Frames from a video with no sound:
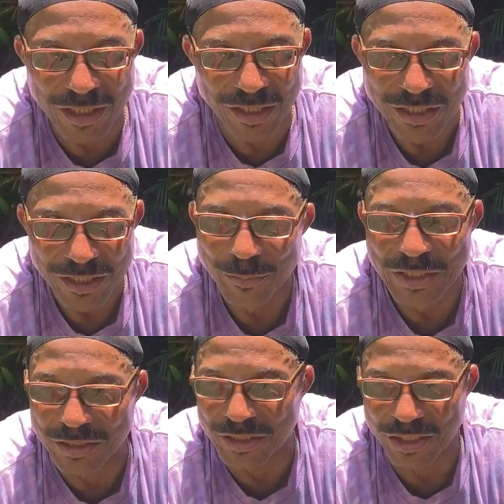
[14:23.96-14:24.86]
Nah,
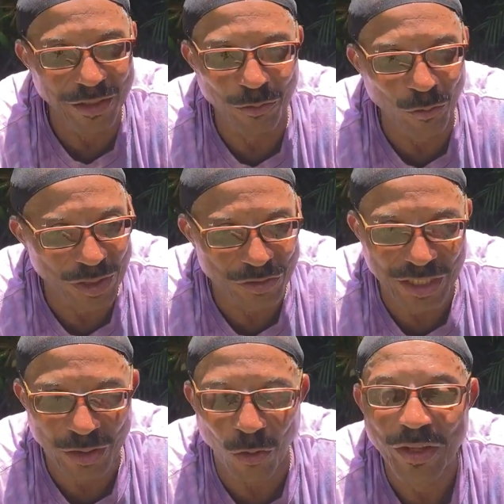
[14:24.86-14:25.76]
but it runs
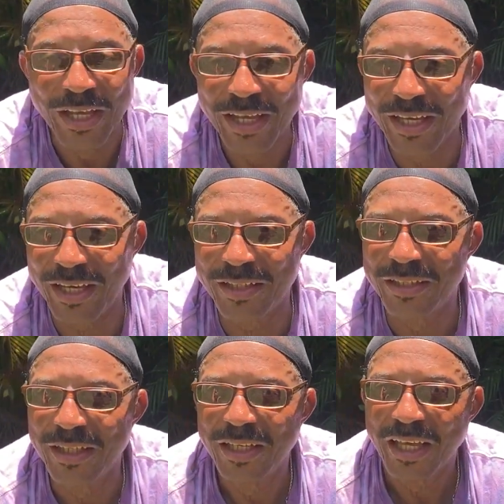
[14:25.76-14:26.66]
that whole,
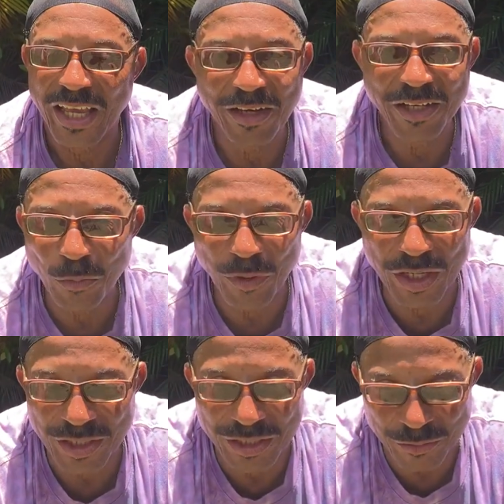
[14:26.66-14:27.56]
and
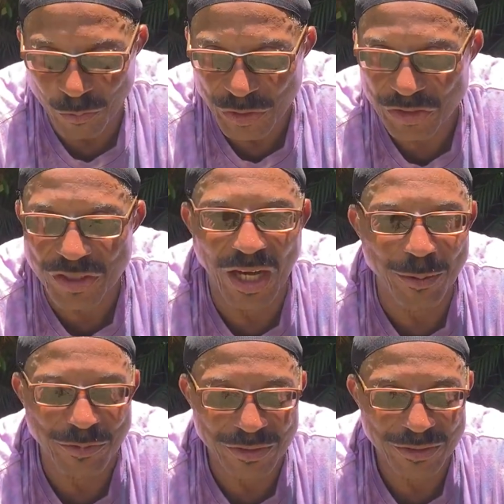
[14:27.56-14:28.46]
anywhere that we
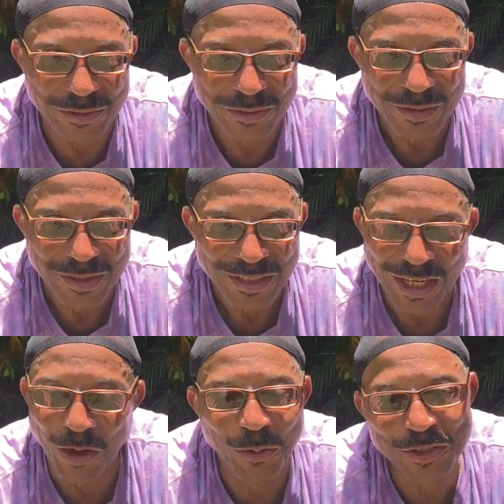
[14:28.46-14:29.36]
stopped,
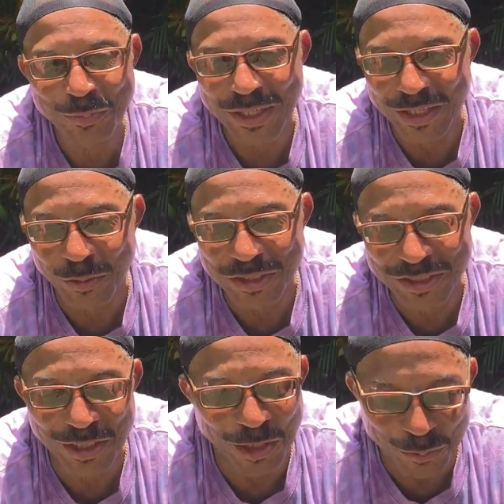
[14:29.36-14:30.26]
I always
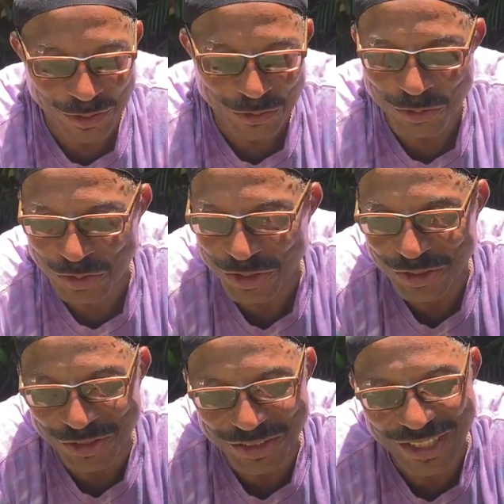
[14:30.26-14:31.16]
tell our brothers and
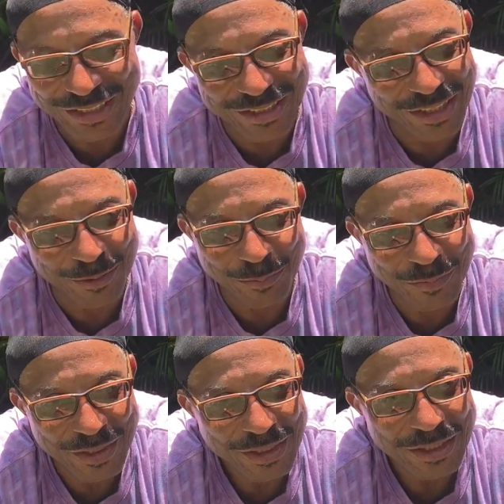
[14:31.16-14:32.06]
sisters that
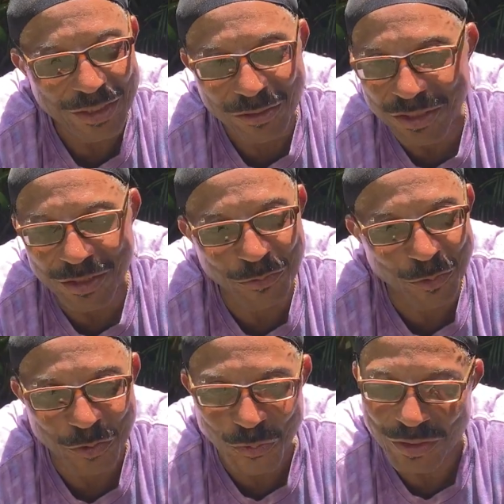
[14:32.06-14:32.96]
the only
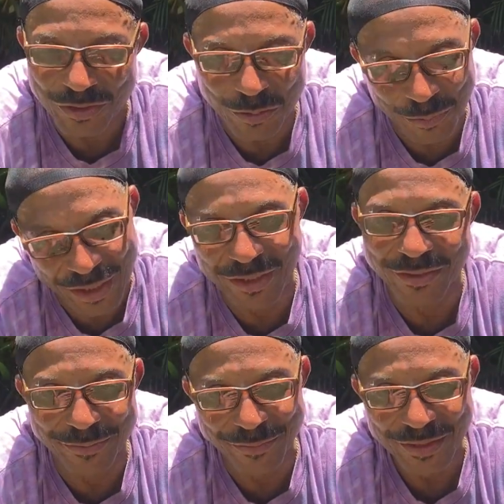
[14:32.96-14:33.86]
difference between a
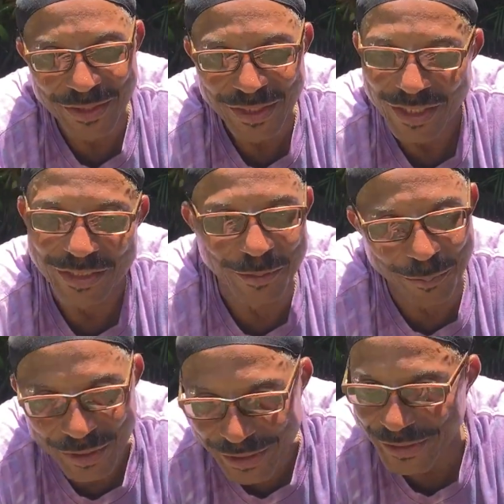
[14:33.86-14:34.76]
Jamaican, a
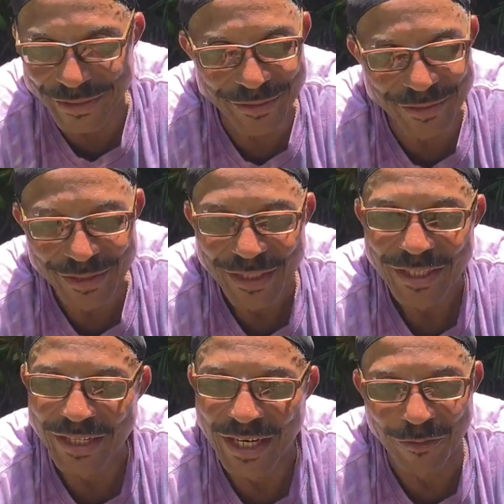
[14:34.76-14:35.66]
Dominican,
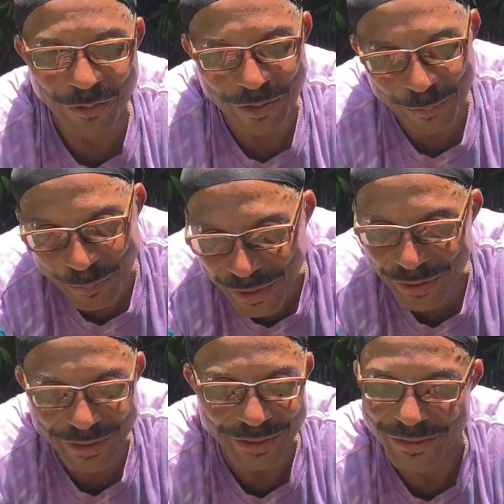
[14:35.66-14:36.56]
an African
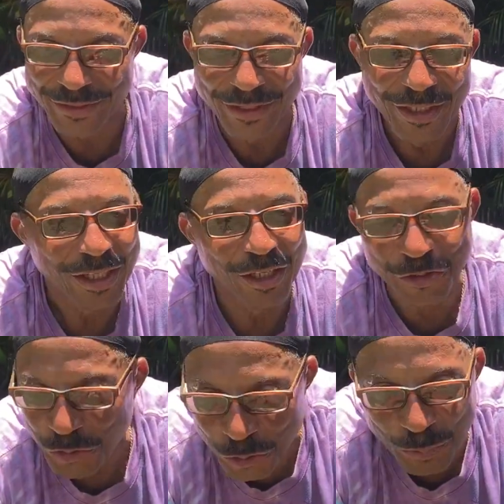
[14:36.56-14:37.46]
American, a
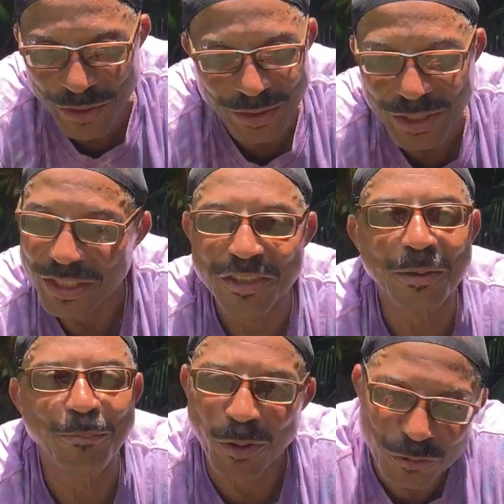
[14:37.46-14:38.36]
Cuban is
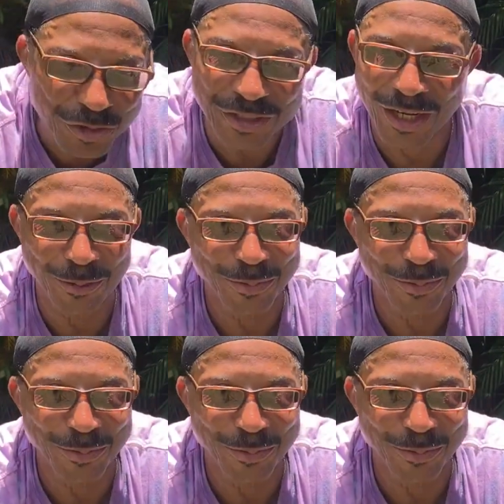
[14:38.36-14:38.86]
a boat stop.